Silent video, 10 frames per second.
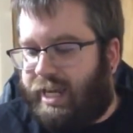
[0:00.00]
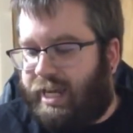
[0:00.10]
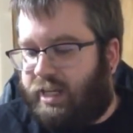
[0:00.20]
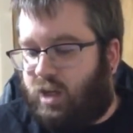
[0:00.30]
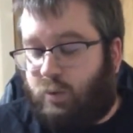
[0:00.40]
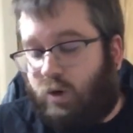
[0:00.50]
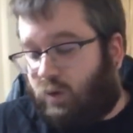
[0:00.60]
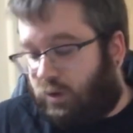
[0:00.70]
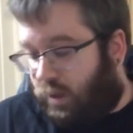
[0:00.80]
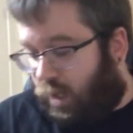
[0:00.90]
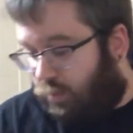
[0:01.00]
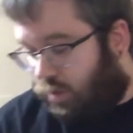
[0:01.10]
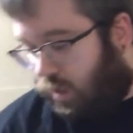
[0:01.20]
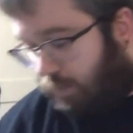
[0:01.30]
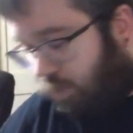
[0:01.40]
And uh, we overall thought it
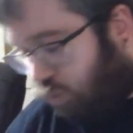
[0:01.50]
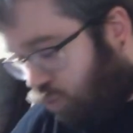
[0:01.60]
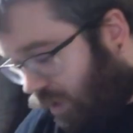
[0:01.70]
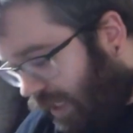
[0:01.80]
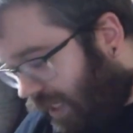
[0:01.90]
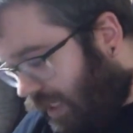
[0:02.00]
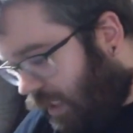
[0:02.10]
was uh, pretty